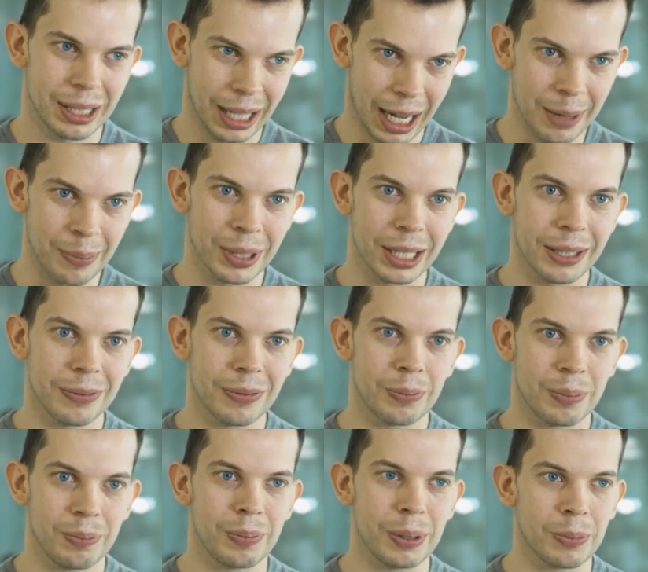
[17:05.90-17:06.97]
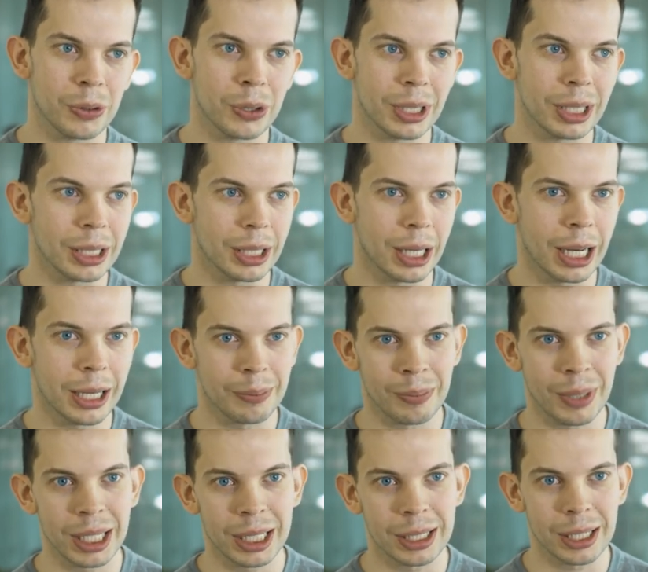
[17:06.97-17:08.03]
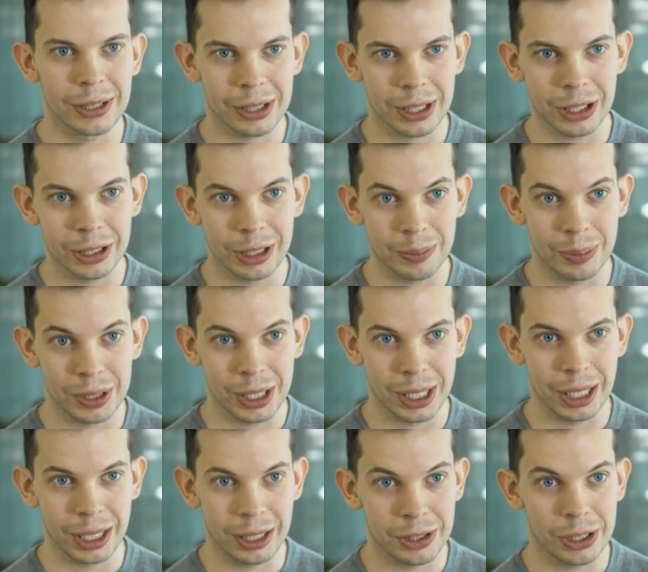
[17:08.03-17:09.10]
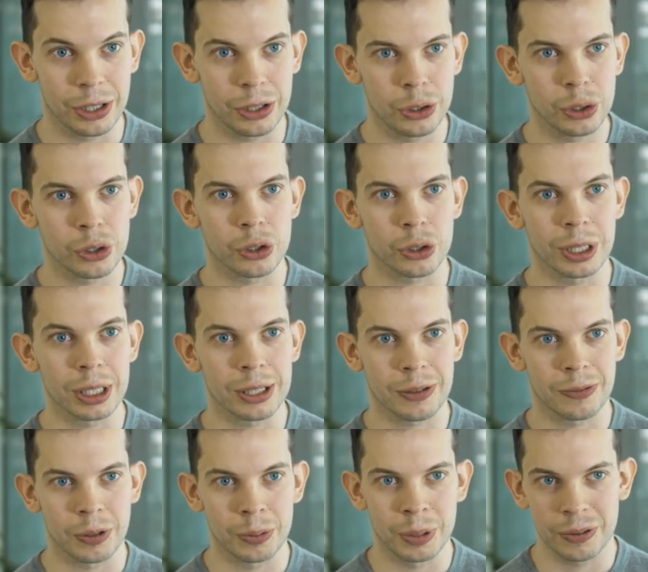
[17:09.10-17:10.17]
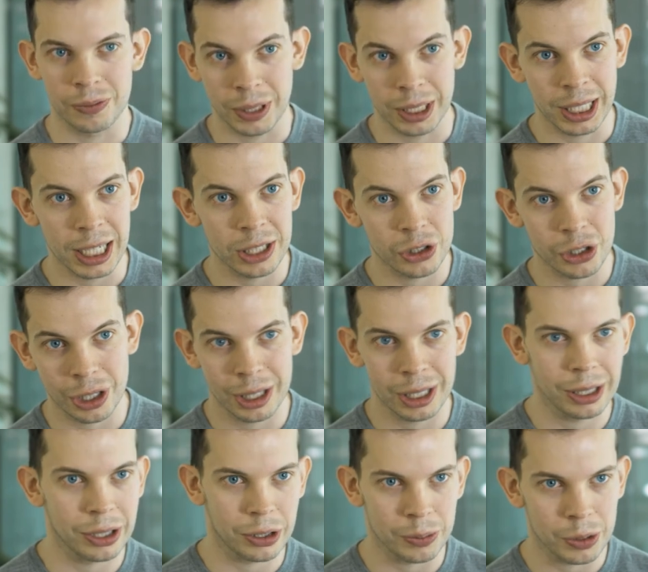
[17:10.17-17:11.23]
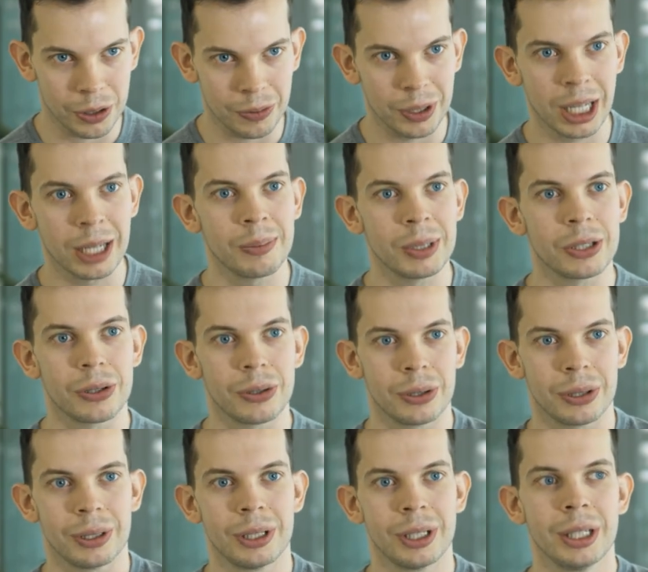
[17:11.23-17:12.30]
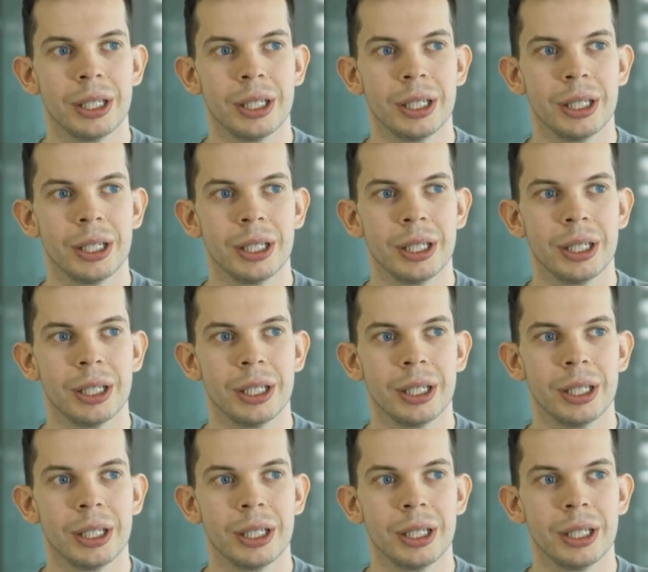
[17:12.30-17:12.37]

I believe. People think uh, making a startup, it's a, it's a huge risk for me financially in terms of time and so on.